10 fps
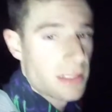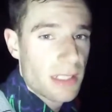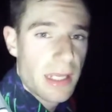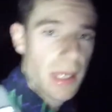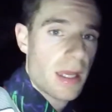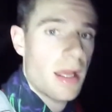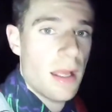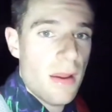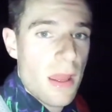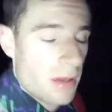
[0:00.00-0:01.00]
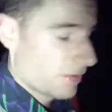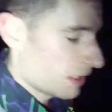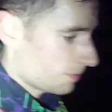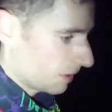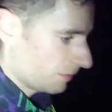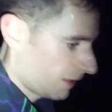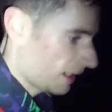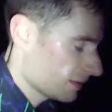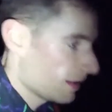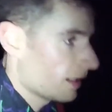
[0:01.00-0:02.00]
actually. Finished pretty
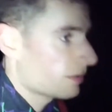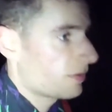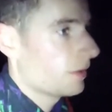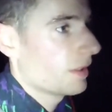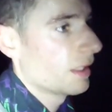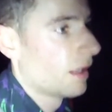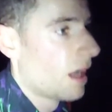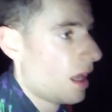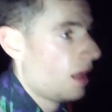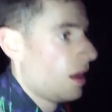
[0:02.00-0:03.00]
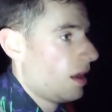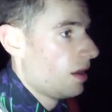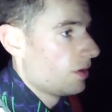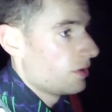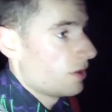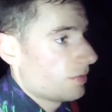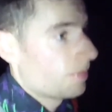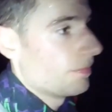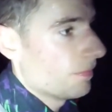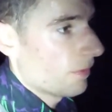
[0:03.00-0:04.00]
fast, the last few just
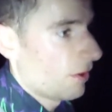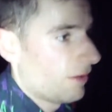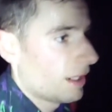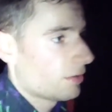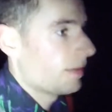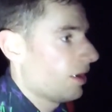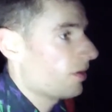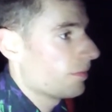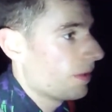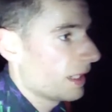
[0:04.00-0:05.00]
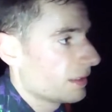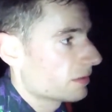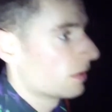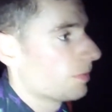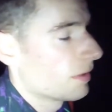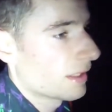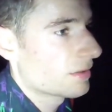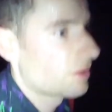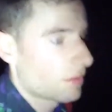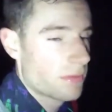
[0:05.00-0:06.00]
around marathon pace, so
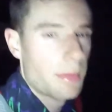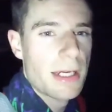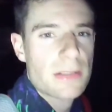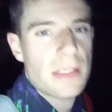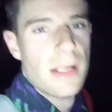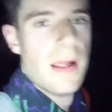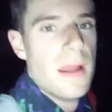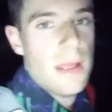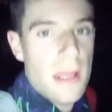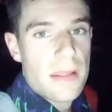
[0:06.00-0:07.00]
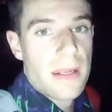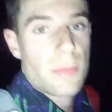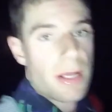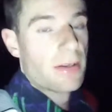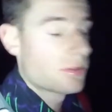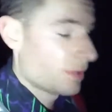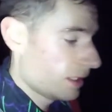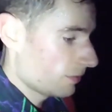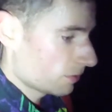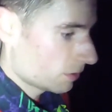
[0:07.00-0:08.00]
last 2 or 3 miles. Did it in 1 hour
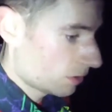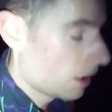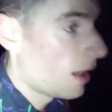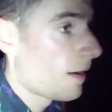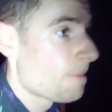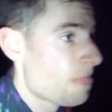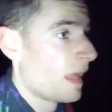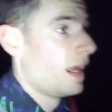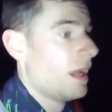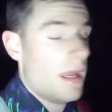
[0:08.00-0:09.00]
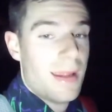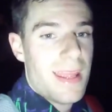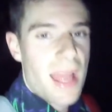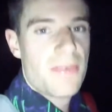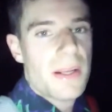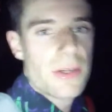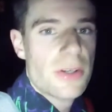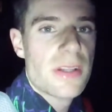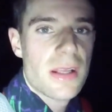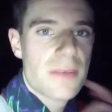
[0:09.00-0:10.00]
20 overall. Yeah, I feel
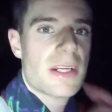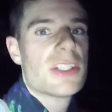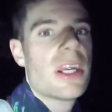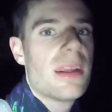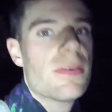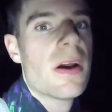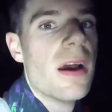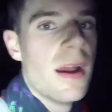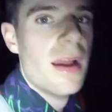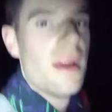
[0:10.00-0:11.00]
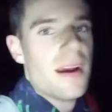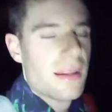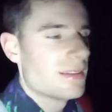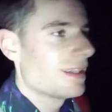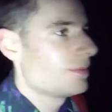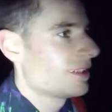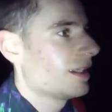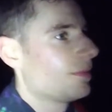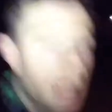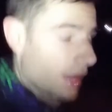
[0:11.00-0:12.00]
good, and I've got a shave at the same time.